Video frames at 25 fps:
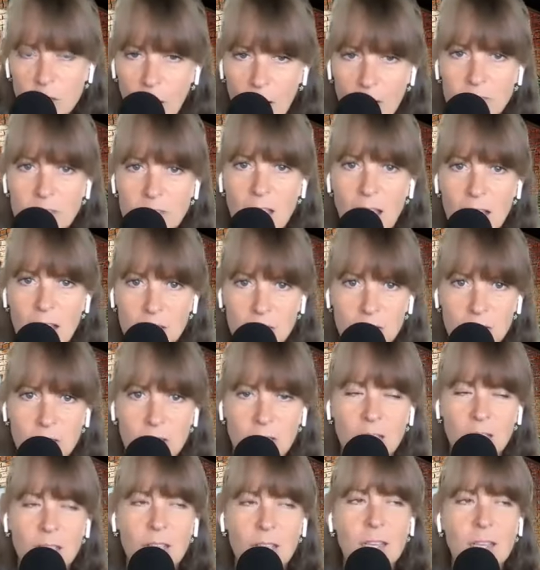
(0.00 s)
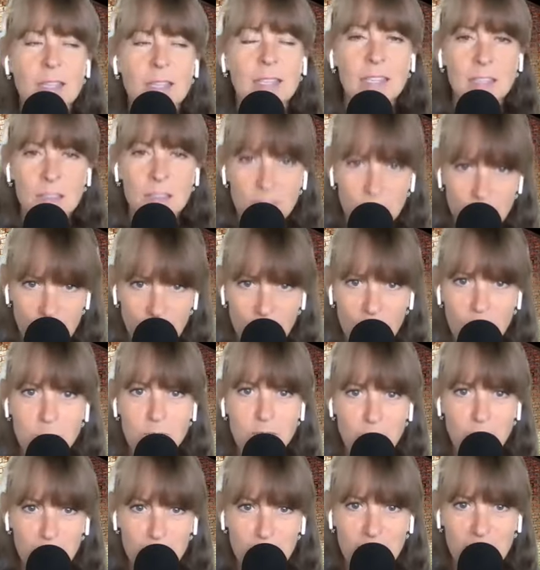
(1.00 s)
You have to actually give
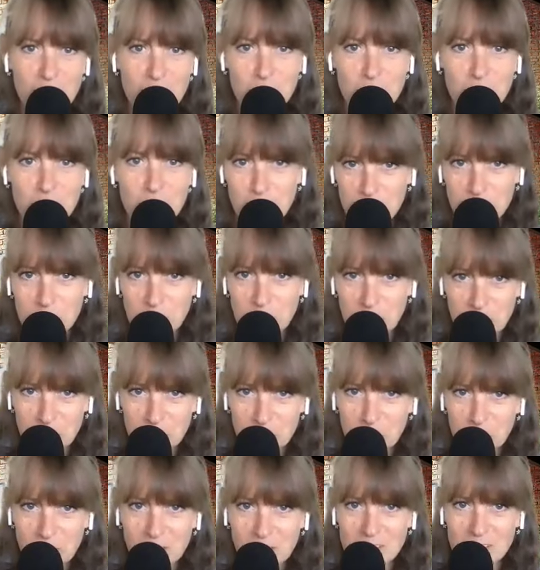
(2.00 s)
them something to do.